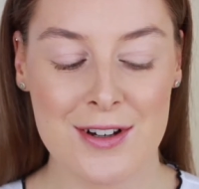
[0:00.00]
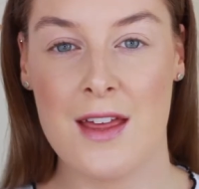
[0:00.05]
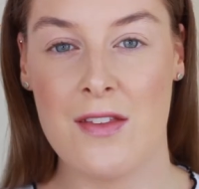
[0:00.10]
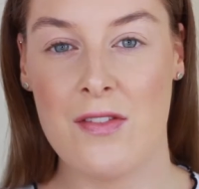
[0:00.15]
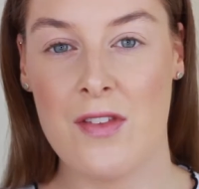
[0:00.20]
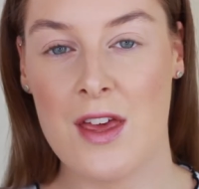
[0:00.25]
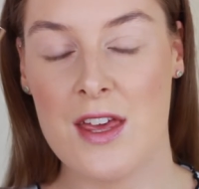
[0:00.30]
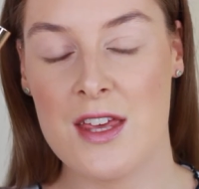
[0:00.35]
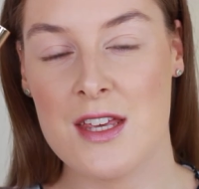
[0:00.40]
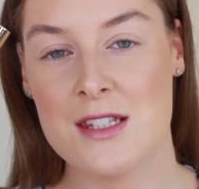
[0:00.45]
Then
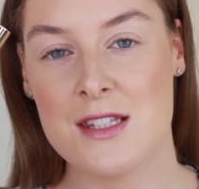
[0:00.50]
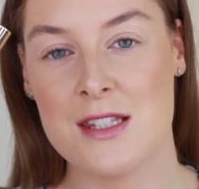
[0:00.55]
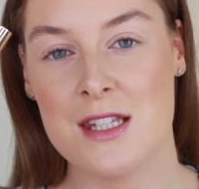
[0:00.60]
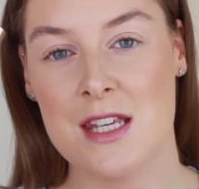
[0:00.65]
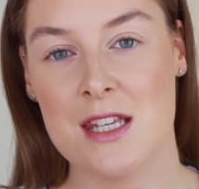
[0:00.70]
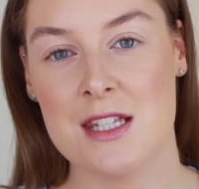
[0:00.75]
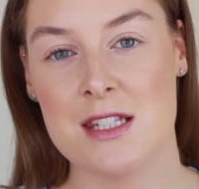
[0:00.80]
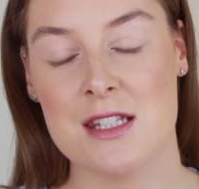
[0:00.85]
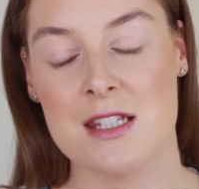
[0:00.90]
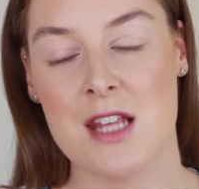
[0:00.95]
there is
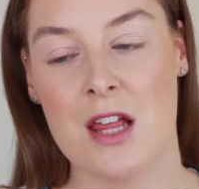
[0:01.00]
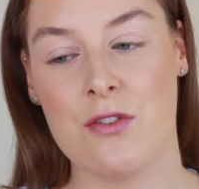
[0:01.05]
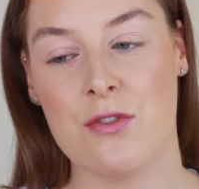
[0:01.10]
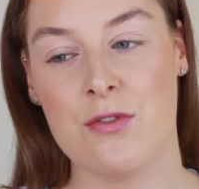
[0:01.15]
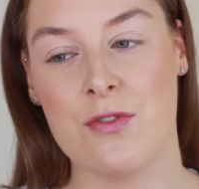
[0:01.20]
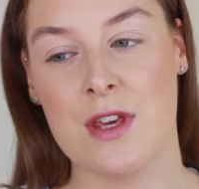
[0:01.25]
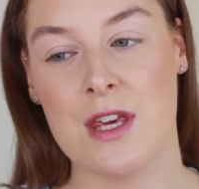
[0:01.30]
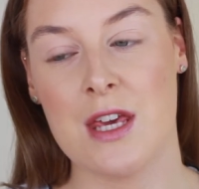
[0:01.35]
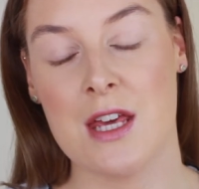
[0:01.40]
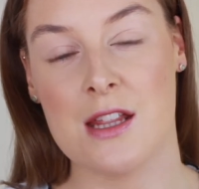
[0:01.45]
the
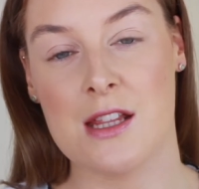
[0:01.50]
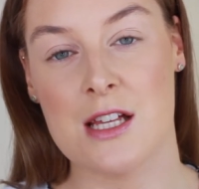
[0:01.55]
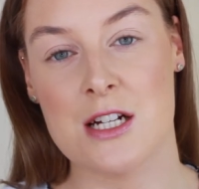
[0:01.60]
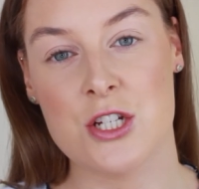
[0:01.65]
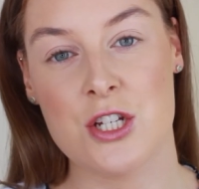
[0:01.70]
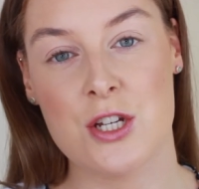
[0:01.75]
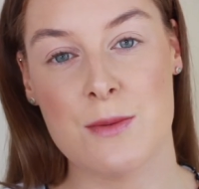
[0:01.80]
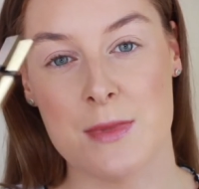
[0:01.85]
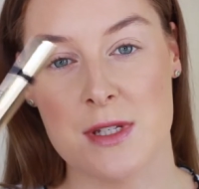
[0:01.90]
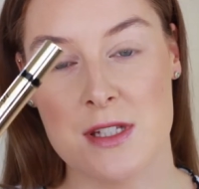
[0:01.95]
Selfie
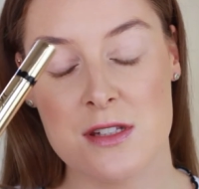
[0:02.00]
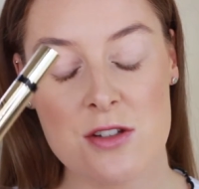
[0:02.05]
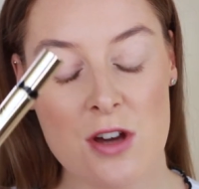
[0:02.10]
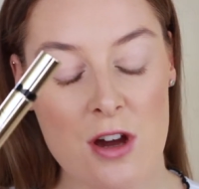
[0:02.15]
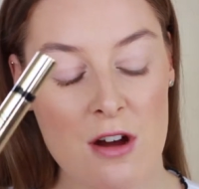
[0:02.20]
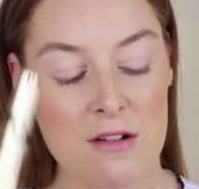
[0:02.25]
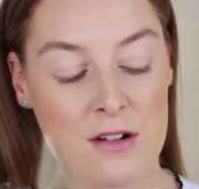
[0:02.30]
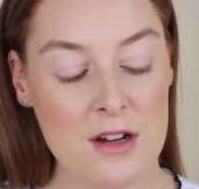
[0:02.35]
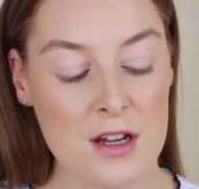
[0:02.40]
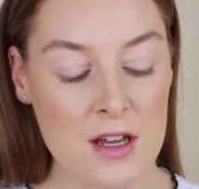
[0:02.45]
Lash
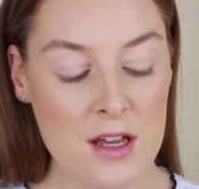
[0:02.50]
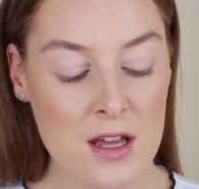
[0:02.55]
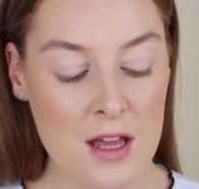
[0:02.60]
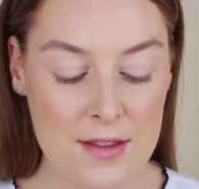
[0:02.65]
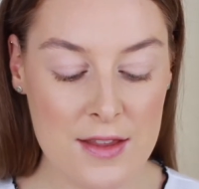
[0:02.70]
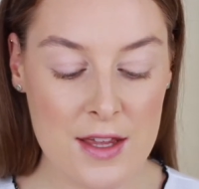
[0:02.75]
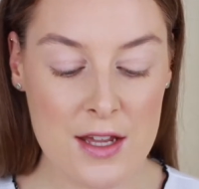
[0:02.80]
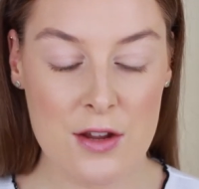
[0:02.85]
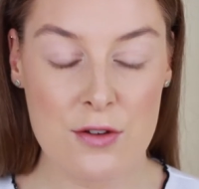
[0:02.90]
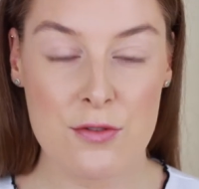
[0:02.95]
Mascara
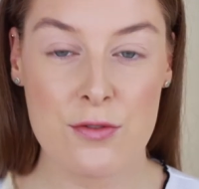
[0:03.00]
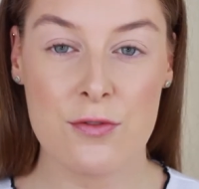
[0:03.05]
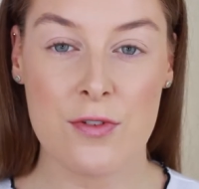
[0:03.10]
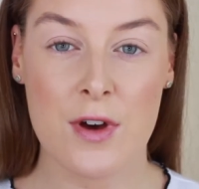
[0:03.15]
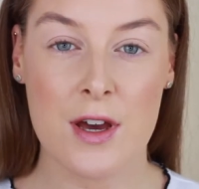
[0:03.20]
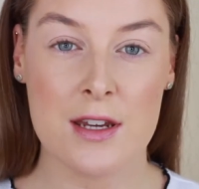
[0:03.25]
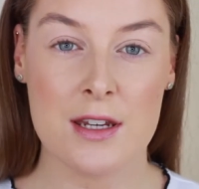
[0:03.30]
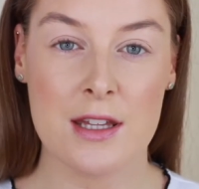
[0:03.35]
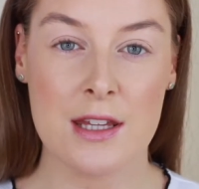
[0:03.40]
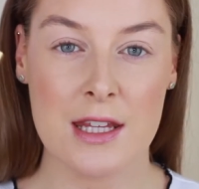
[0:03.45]
and then
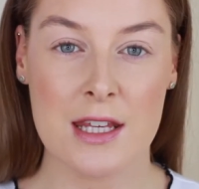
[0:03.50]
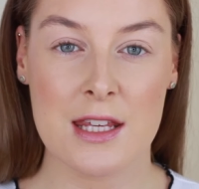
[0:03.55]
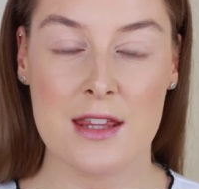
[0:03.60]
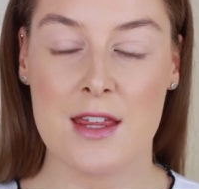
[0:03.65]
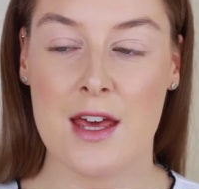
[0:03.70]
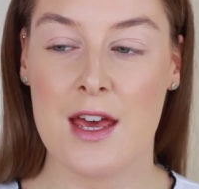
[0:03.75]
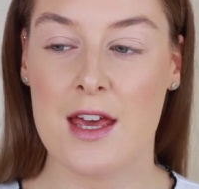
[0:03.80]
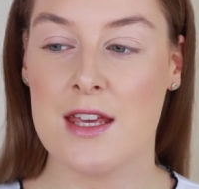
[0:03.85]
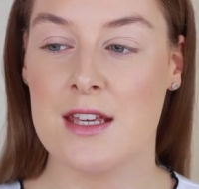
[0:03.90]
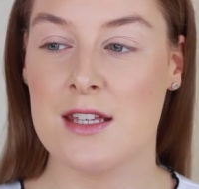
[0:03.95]
finally
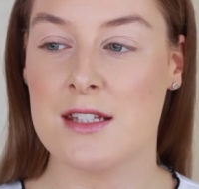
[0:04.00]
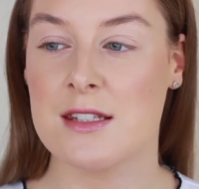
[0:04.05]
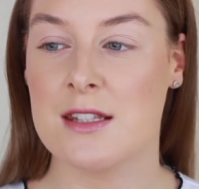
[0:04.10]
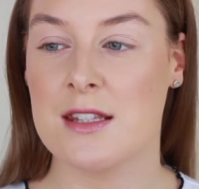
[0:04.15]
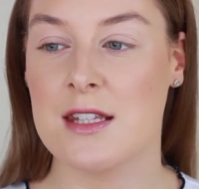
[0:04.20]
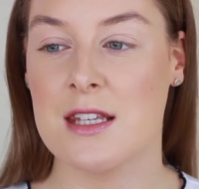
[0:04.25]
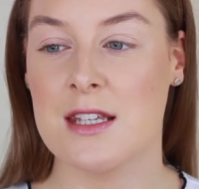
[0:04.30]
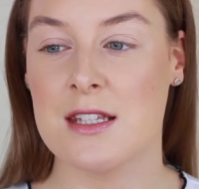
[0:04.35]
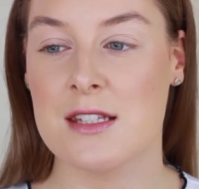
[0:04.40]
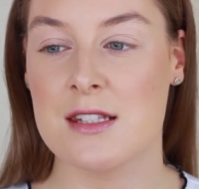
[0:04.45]
there is
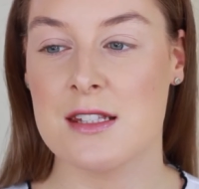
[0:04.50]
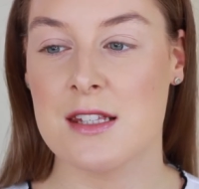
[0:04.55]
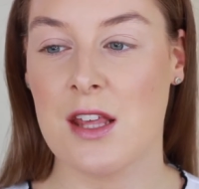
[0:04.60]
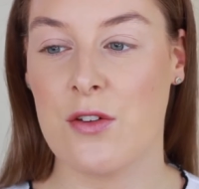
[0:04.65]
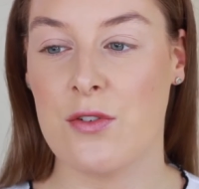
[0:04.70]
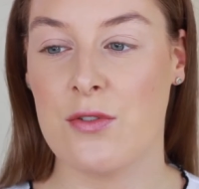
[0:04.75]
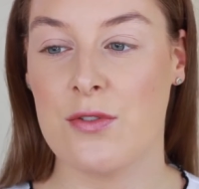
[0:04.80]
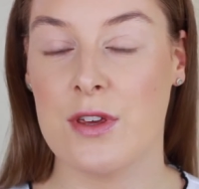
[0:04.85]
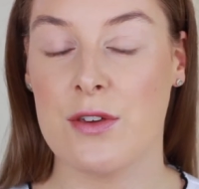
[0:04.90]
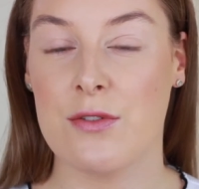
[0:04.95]
the
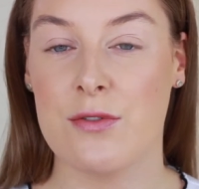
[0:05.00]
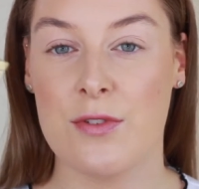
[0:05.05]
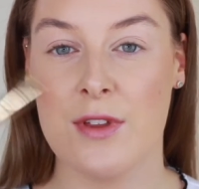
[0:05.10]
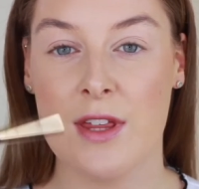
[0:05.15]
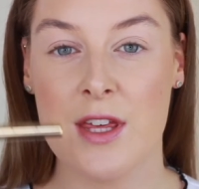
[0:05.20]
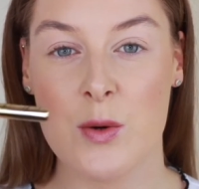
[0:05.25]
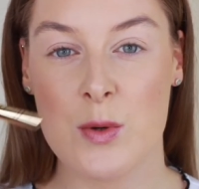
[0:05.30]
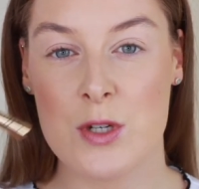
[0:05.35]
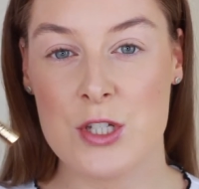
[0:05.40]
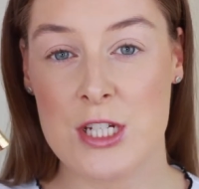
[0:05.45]
Selfie
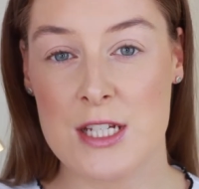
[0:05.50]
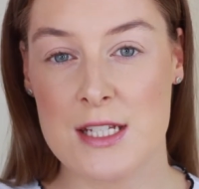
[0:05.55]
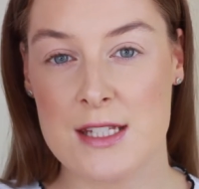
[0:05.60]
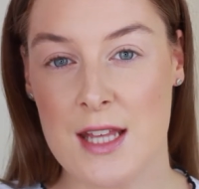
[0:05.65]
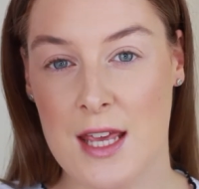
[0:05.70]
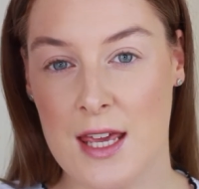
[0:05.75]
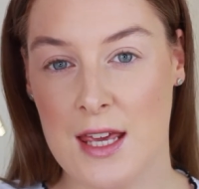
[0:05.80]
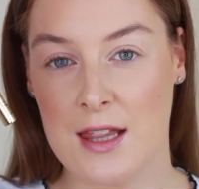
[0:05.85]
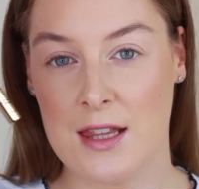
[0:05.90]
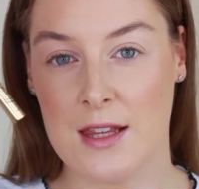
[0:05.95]
Flick which is
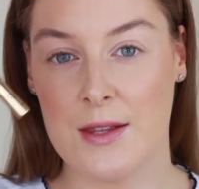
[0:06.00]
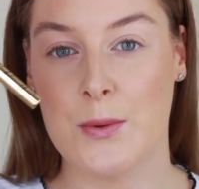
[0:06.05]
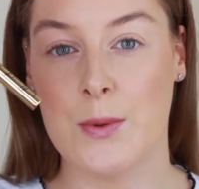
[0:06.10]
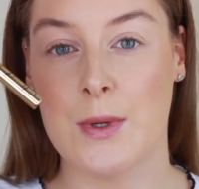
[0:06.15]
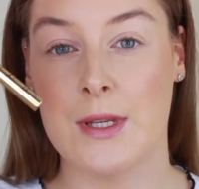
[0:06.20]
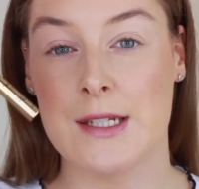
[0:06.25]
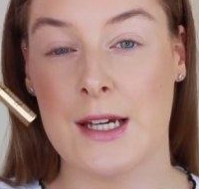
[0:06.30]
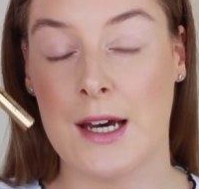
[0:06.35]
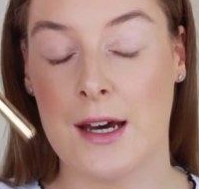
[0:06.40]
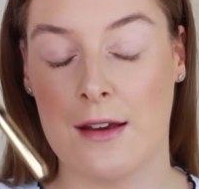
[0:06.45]
a
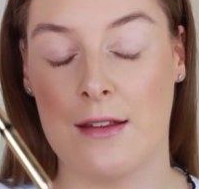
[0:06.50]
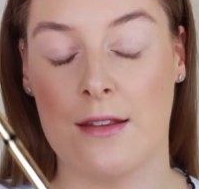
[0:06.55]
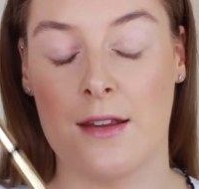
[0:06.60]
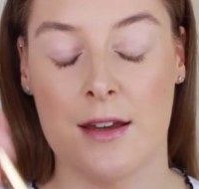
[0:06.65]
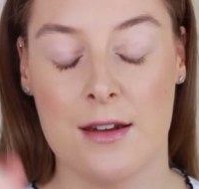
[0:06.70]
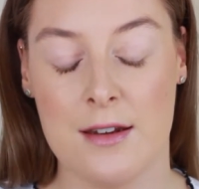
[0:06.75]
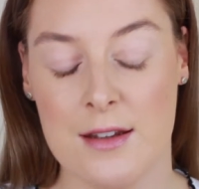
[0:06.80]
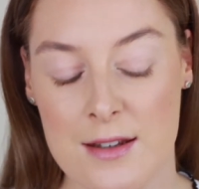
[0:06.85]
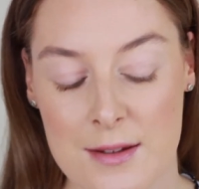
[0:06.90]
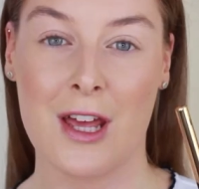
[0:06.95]
liquid
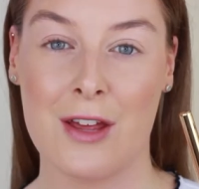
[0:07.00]
eyeliner.